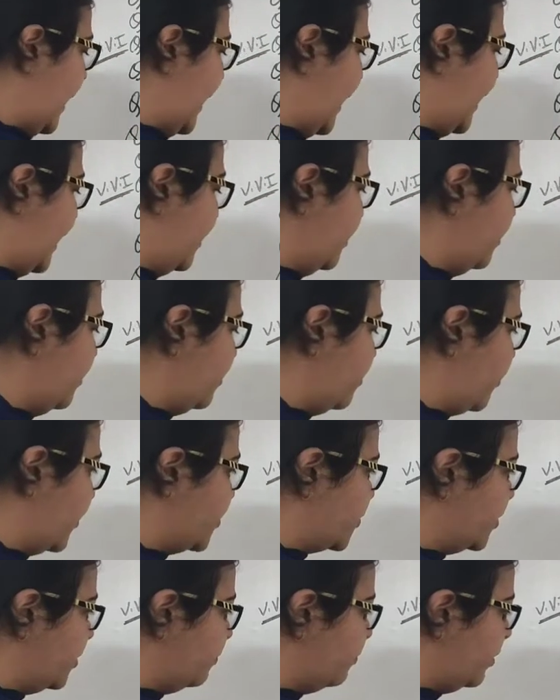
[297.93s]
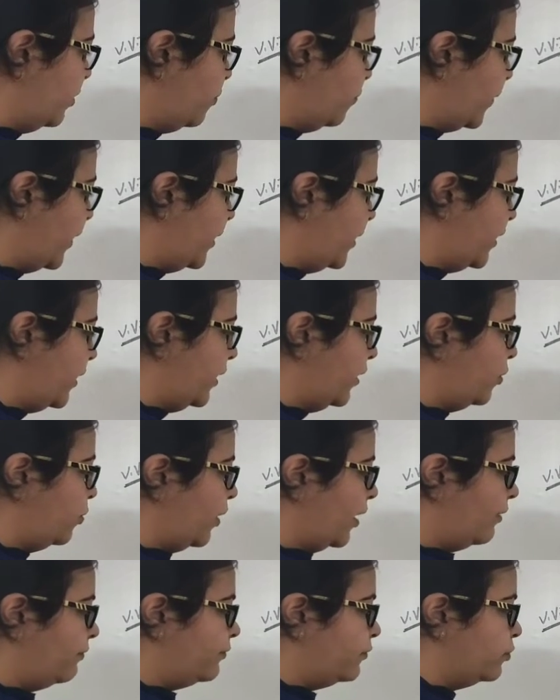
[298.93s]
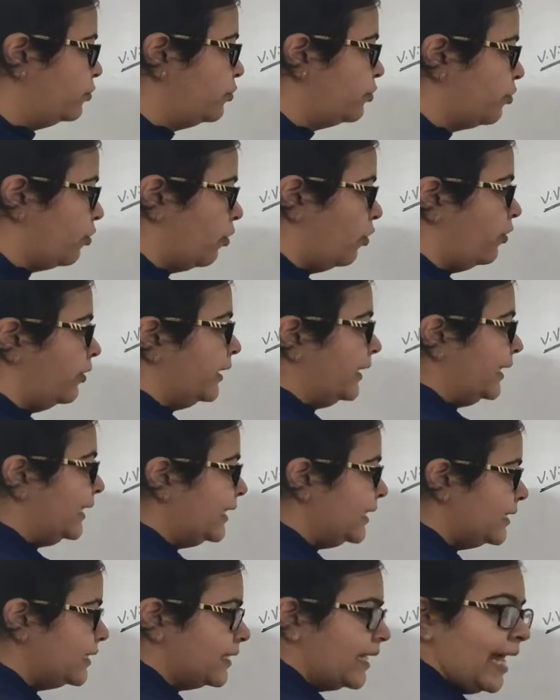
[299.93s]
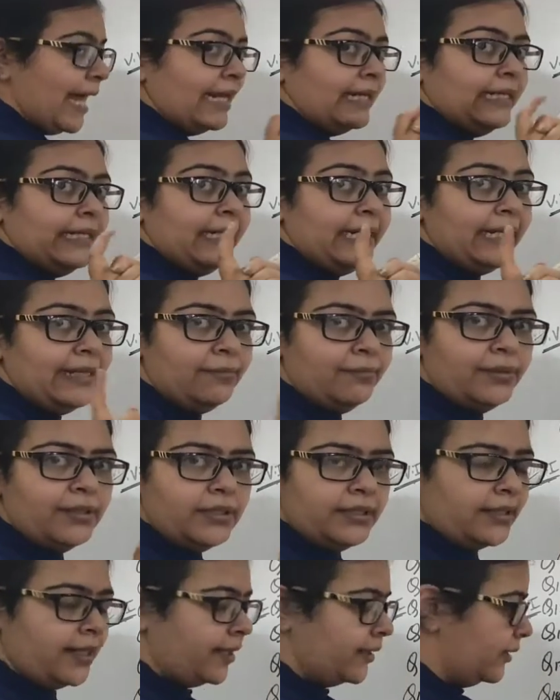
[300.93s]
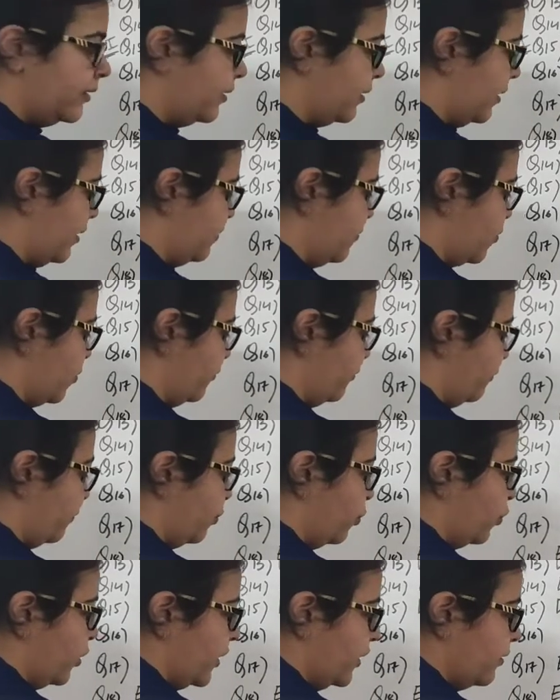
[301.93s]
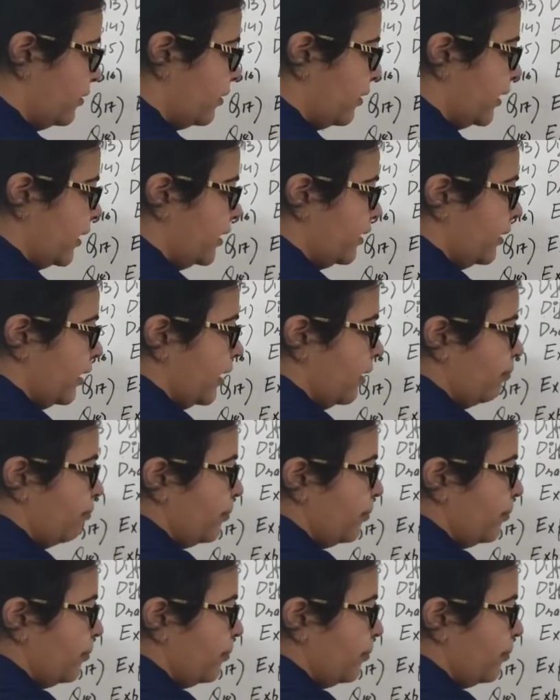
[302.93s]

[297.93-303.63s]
And question number 20, you have to draw neat and label diagrams of pollen grain,